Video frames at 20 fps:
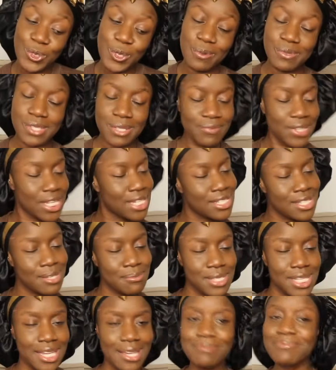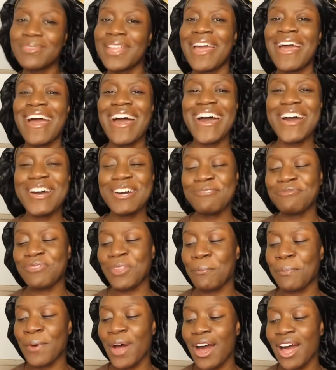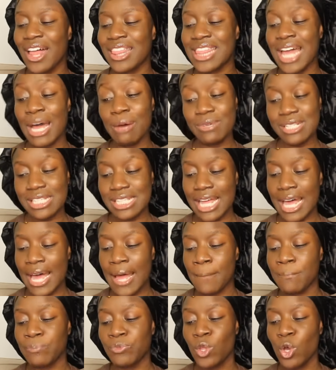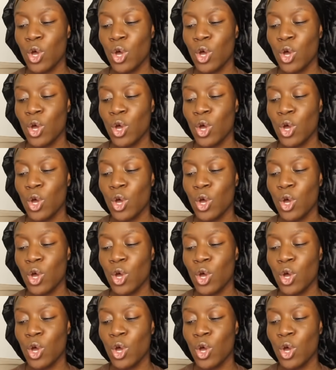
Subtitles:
Oops, sipsy. But that was that.